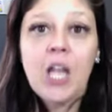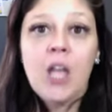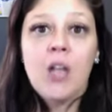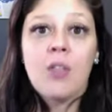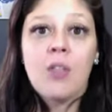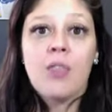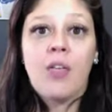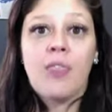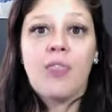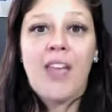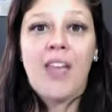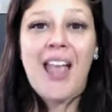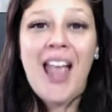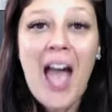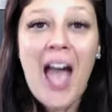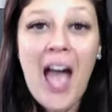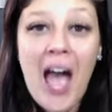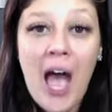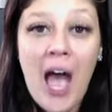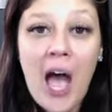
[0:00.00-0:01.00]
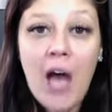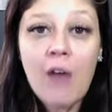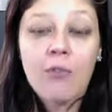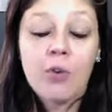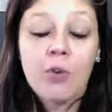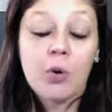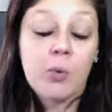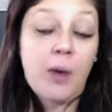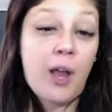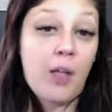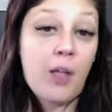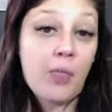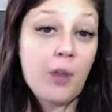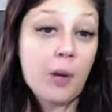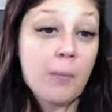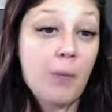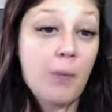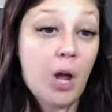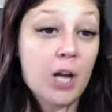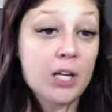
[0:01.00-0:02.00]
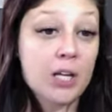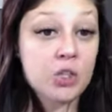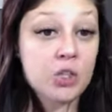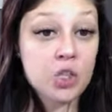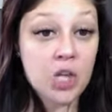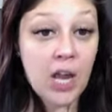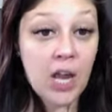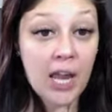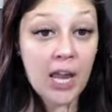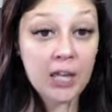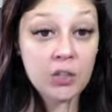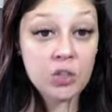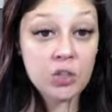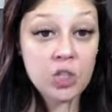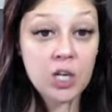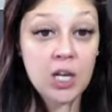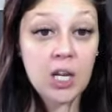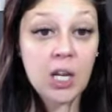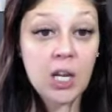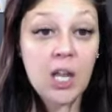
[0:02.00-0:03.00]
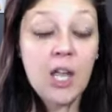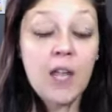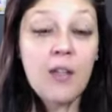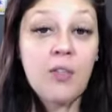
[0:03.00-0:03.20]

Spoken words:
that they have around their body changing,